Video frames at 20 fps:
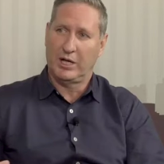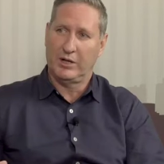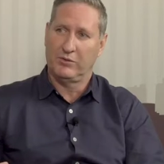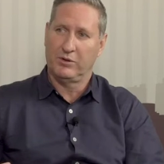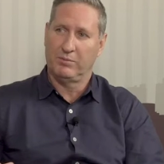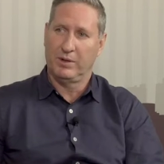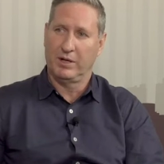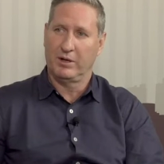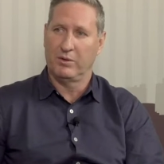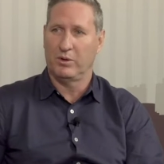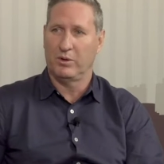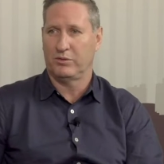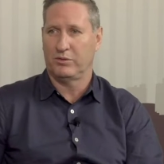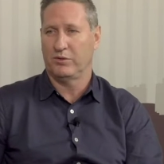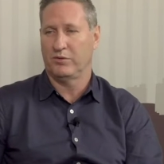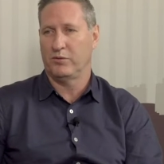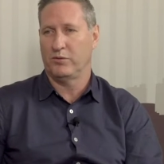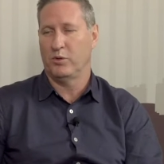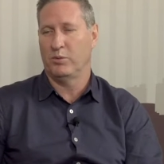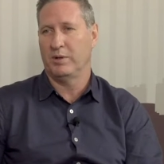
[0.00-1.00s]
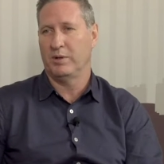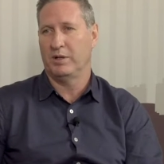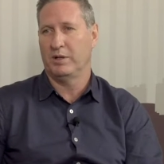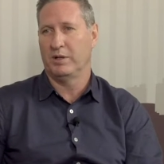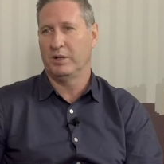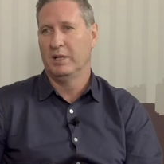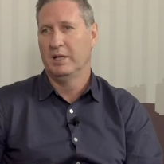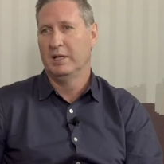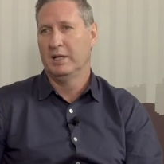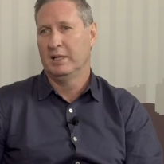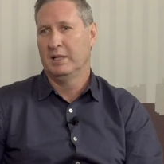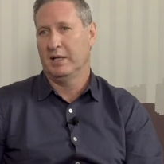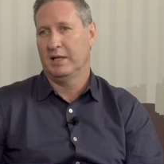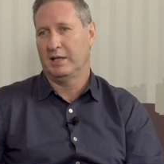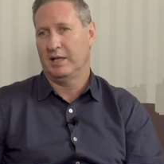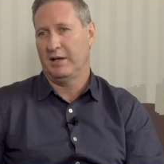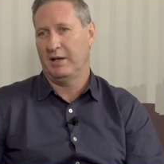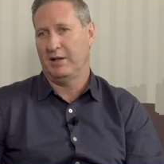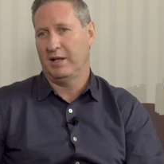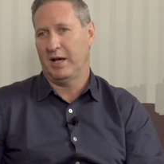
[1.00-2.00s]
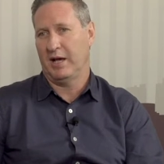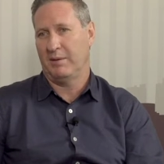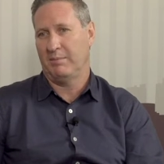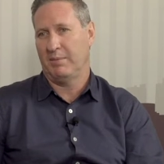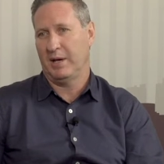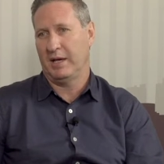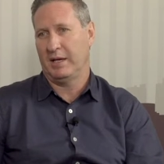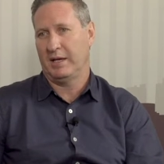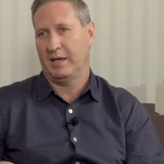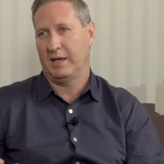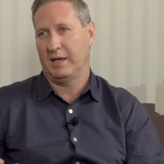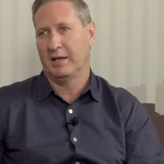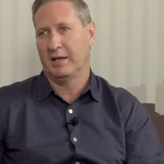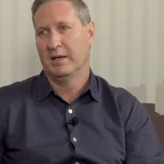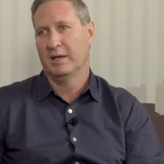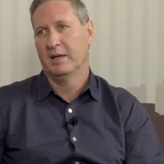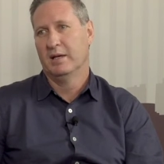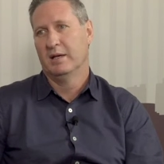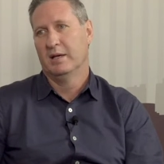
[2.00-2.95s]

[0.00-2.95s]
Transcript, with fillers: 100 megawatt reform in that they're now making